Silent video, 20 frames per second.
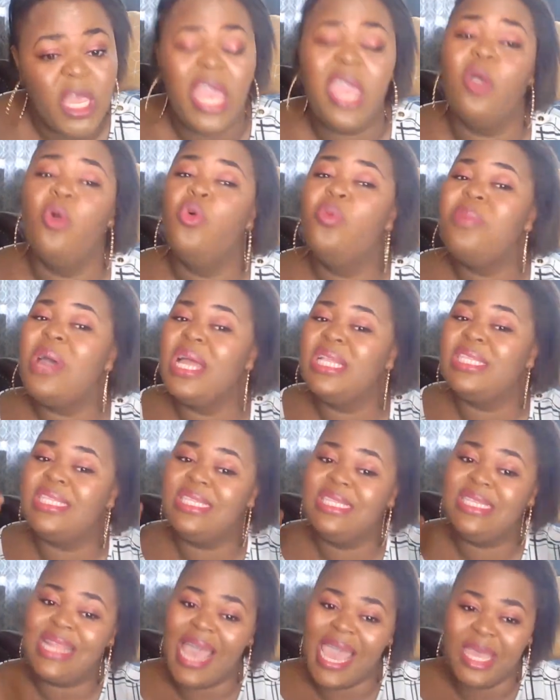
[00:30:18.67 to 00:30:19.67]
A woman's
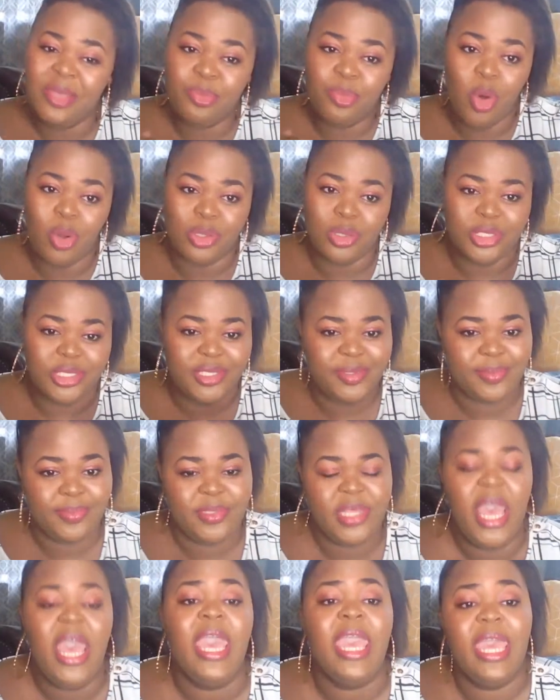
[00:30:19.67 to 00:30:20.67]
9 months.
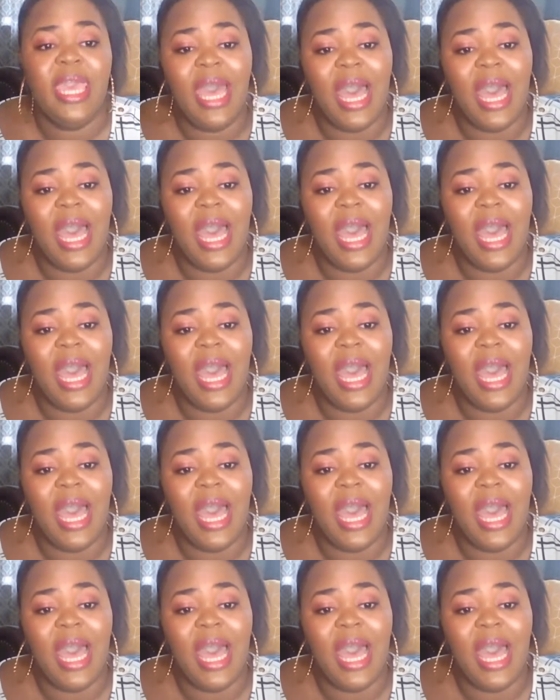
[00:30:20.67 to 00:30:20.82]
A